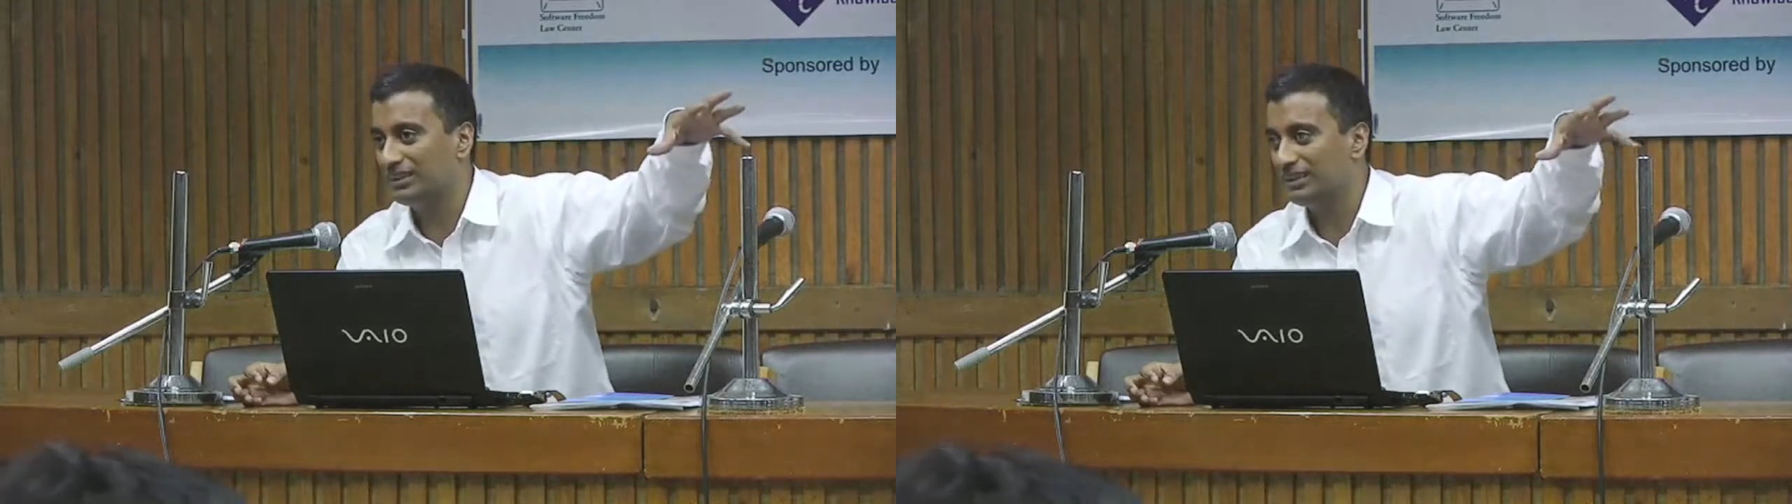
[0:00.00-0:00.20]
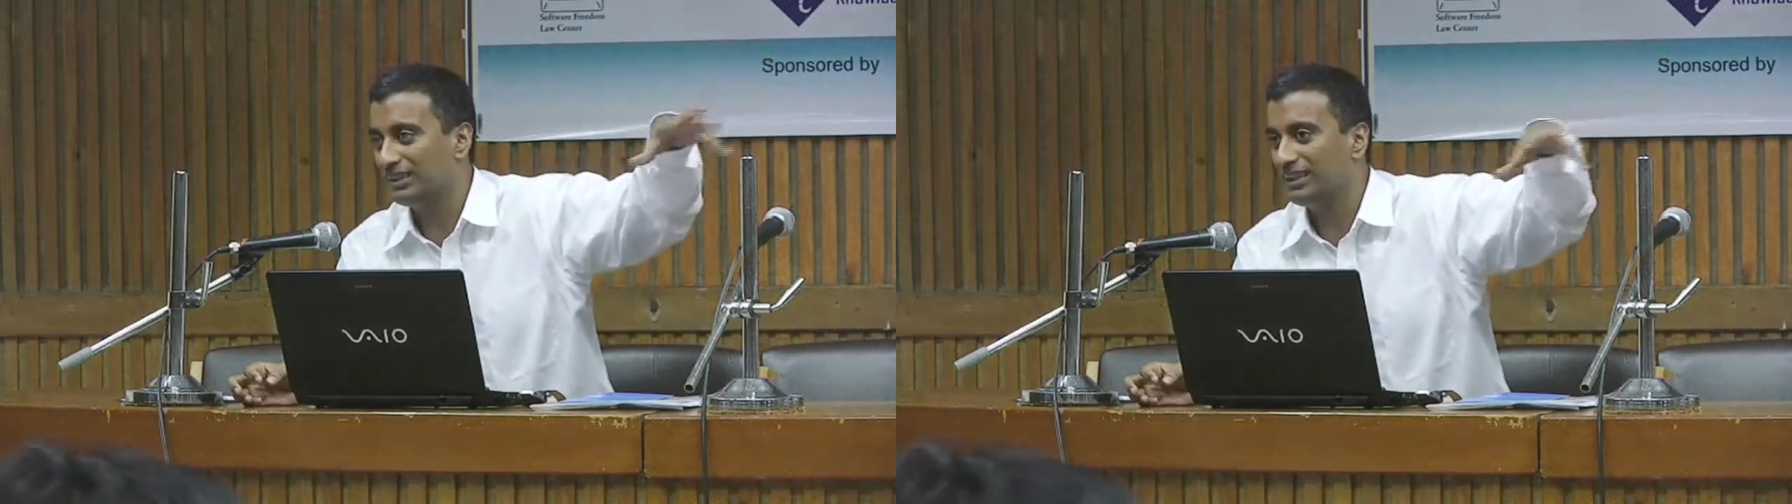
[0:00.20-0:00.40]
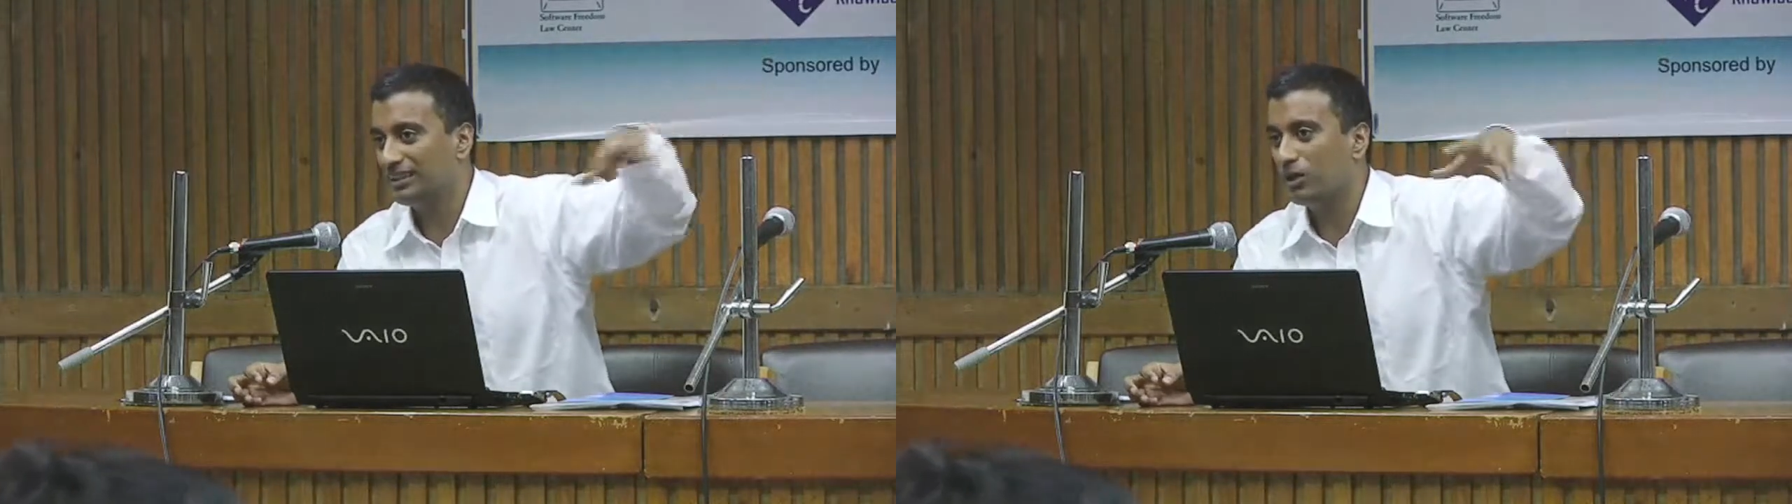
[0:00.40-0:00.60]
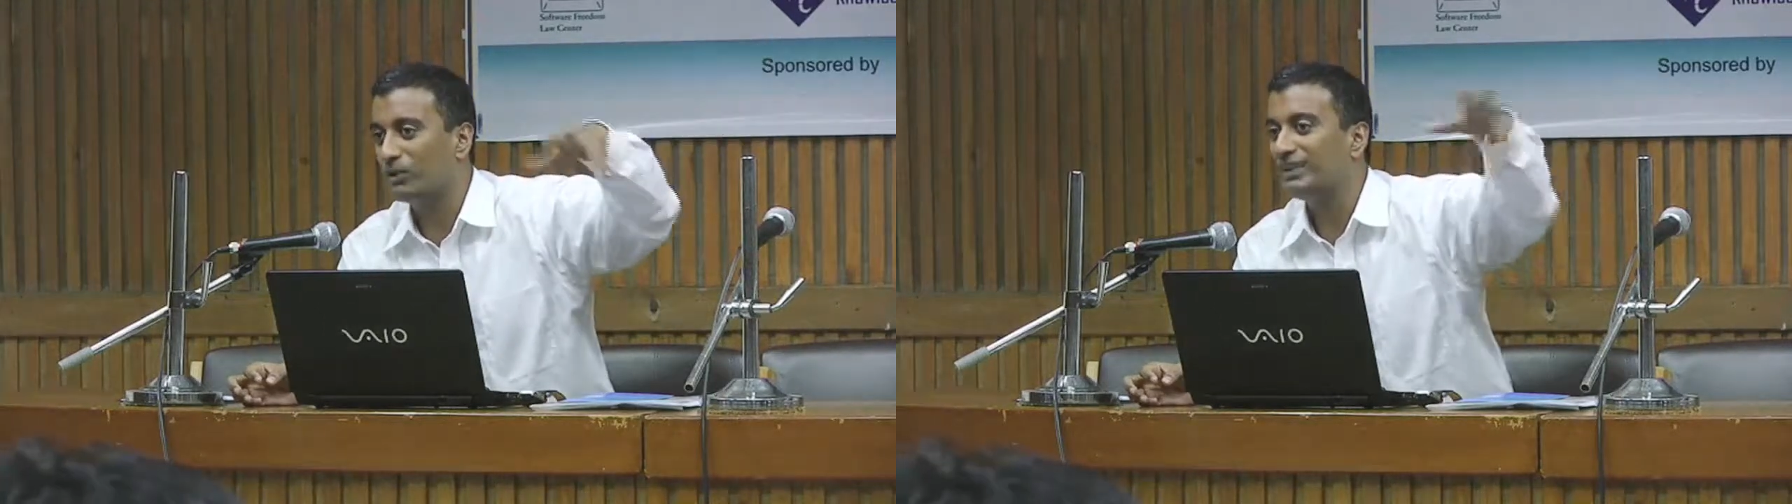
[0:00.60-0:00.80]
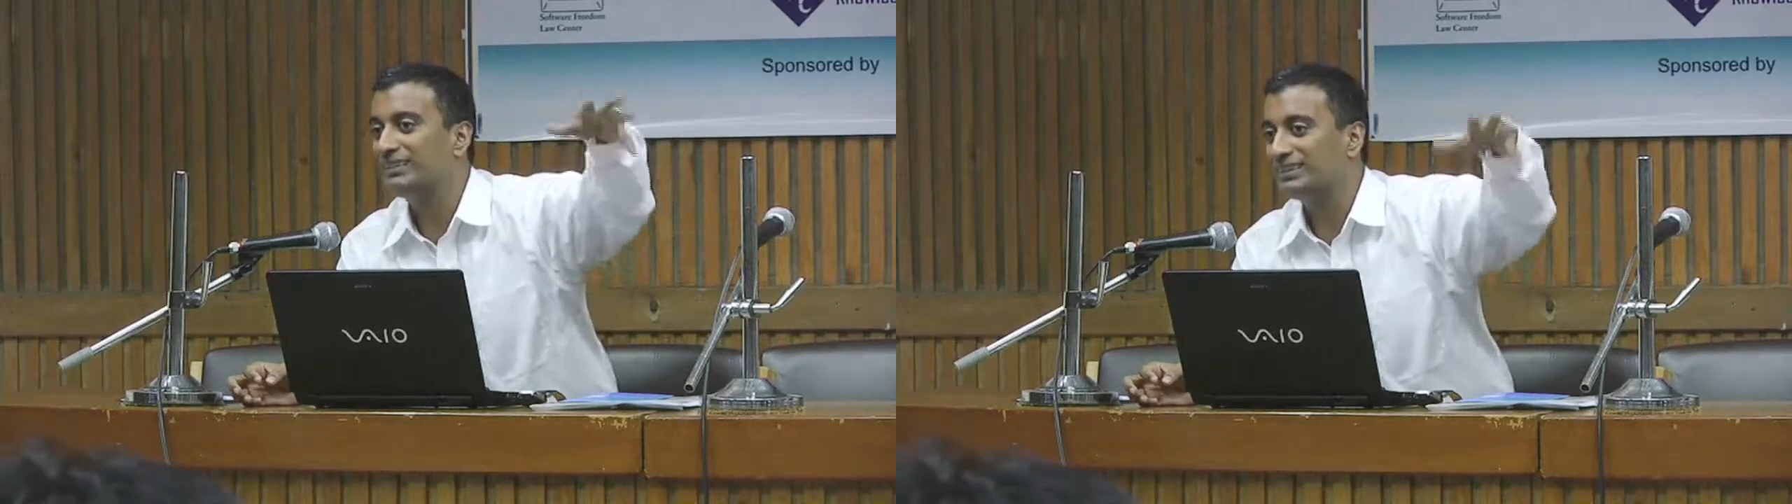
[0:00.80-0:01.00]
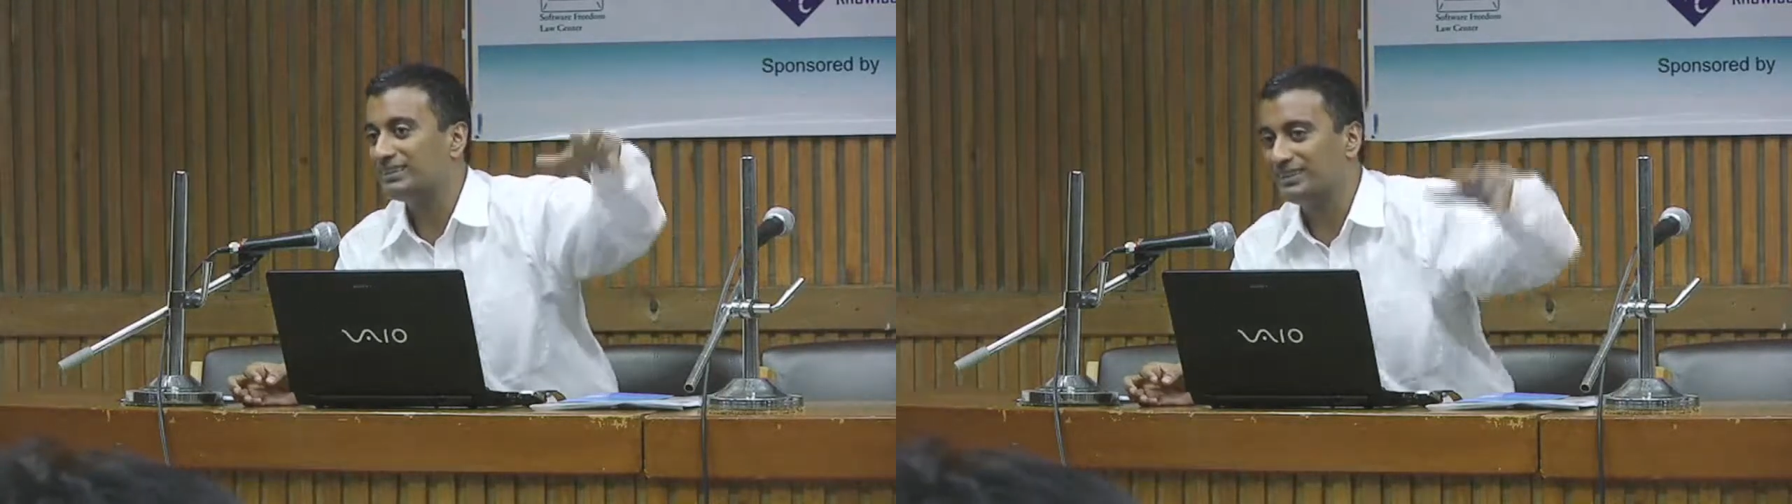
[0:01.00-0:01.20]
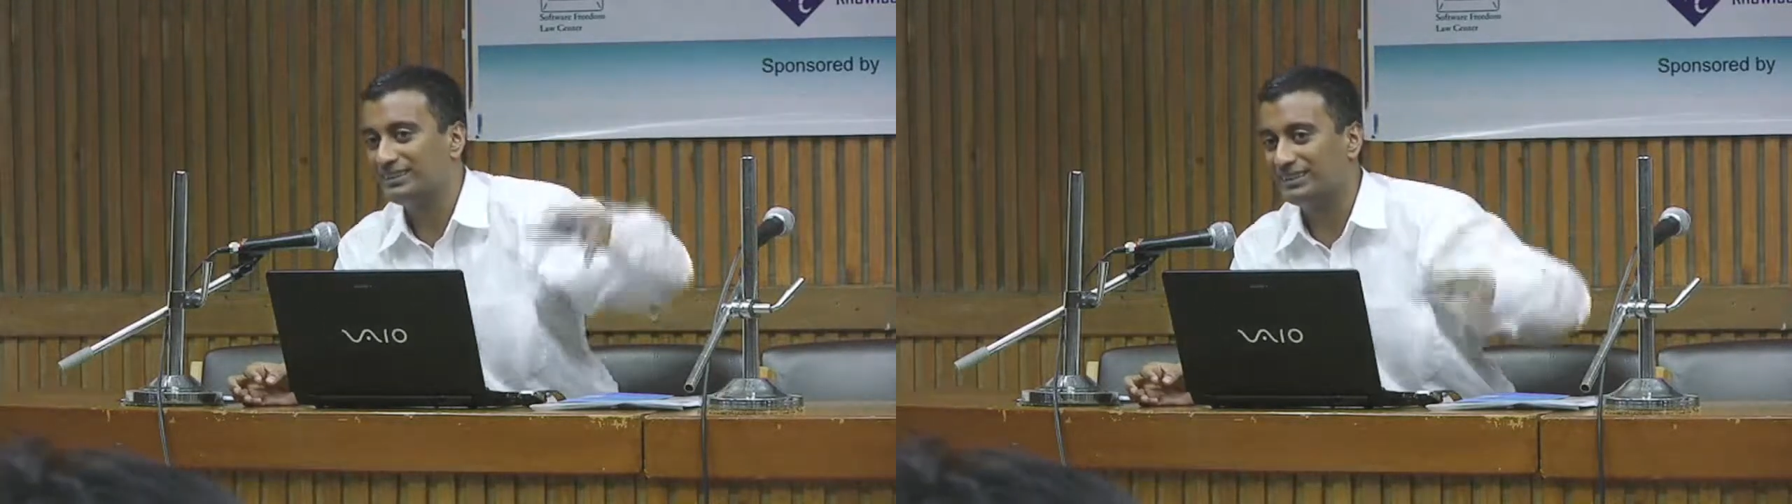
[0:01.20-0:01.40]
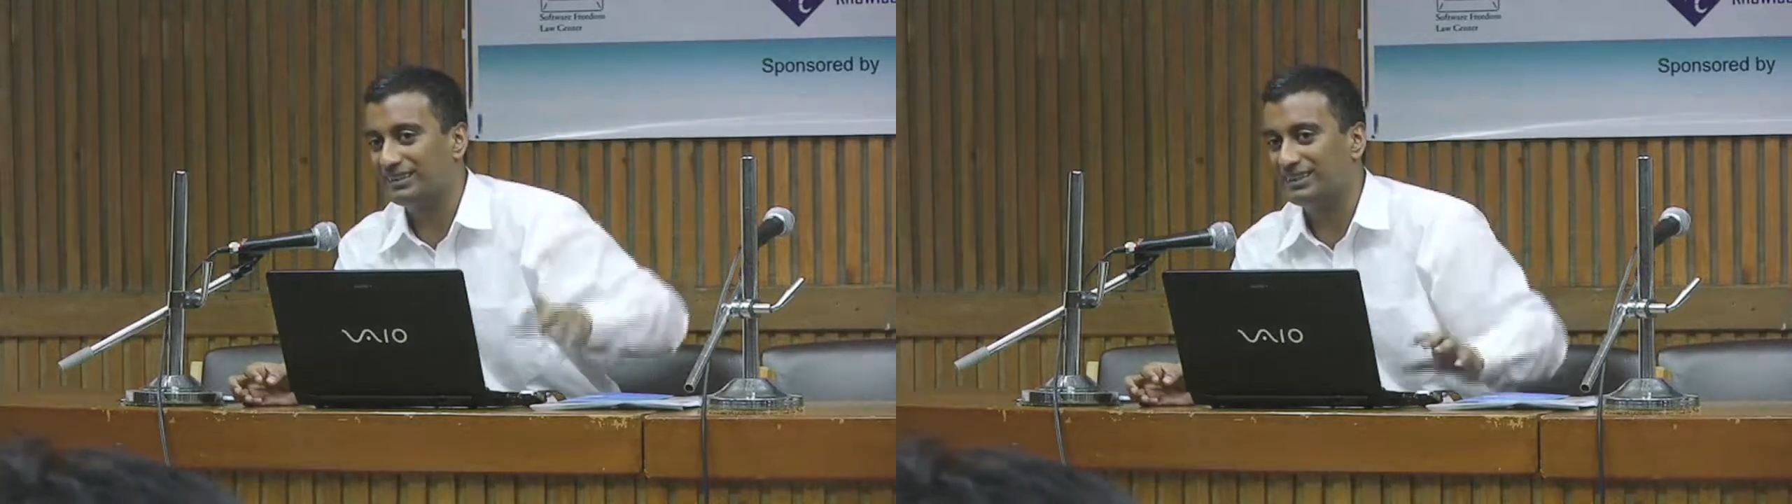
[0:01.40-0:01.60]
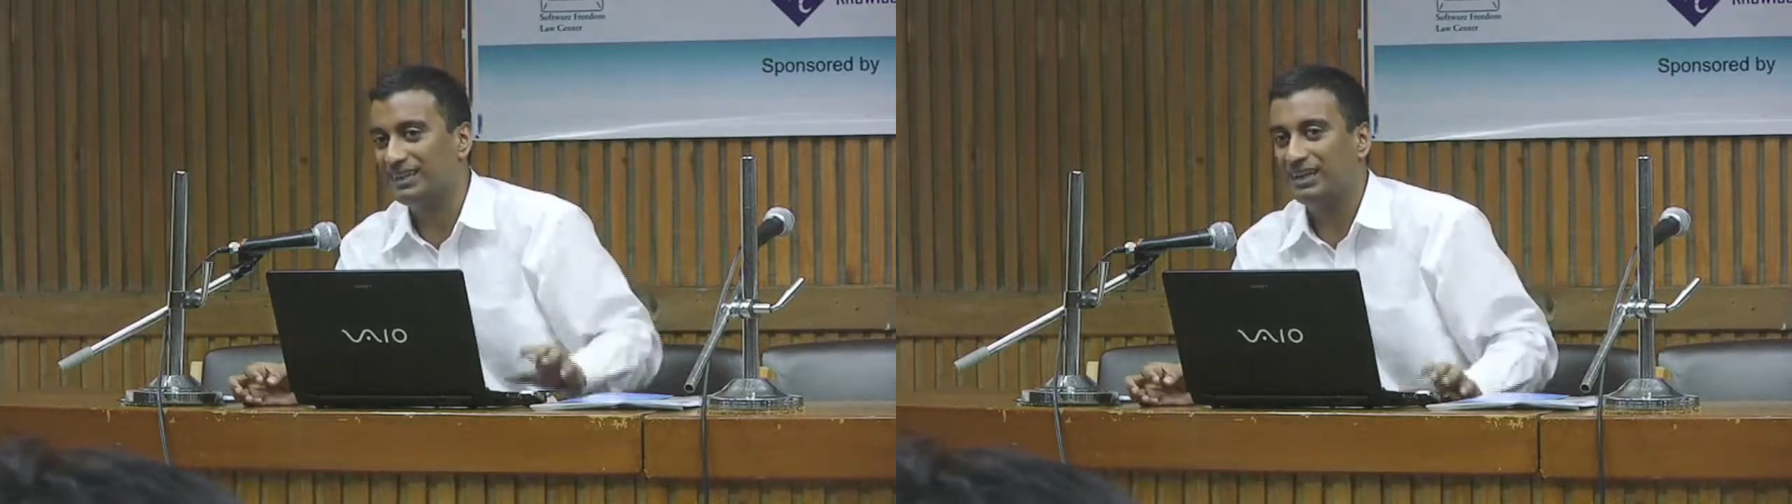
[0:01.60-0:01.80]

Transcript: They already existed.